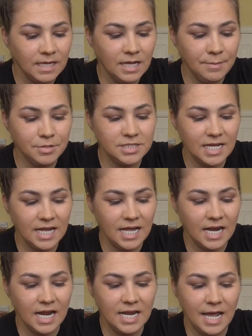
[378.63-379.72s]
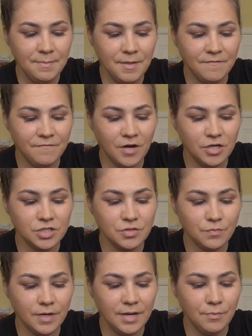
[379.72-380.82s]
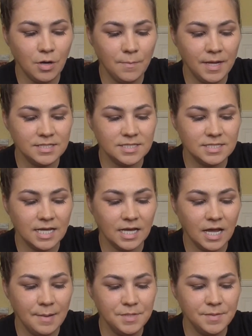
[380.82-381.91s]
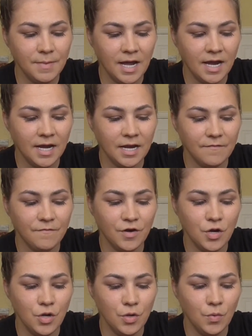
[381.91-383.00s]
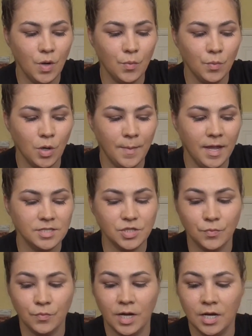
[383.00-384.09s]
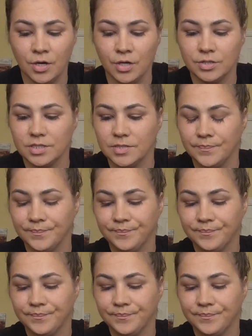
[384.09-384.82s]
Number 10, name the first 3 romances that come to mind for new romance readers.